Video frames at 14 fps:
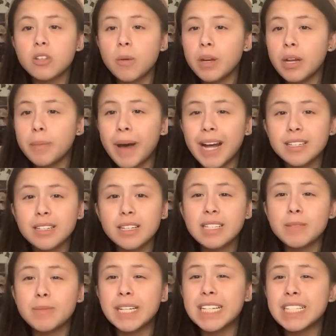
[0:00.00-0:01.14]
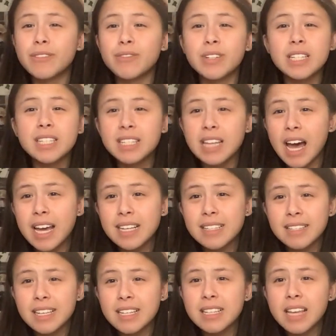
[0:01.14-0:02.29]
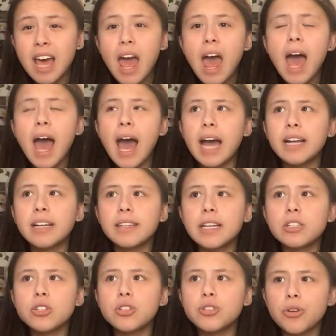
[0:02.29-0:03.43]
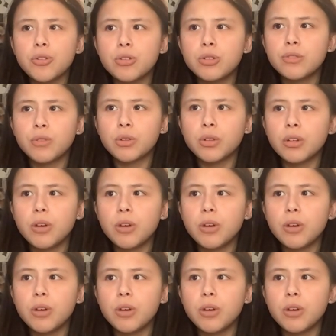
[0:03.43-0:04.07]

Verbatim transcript: so many patterns, many different sizes. And they're just so useful, you